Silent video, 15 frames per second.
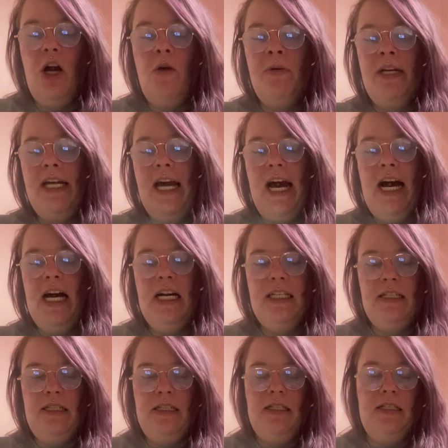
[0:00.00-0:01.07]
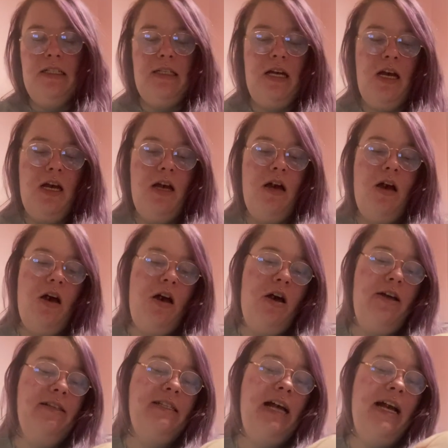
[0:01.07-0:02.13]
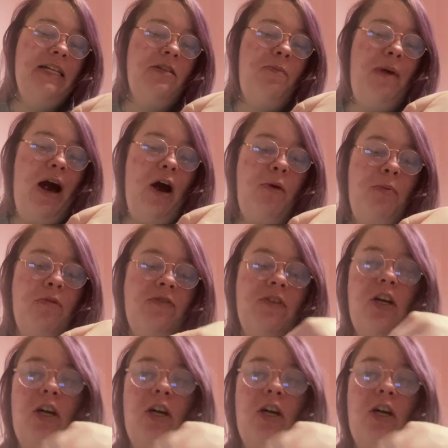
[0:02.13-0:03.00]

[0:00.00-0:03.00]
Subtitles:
only has saying the Powerpuff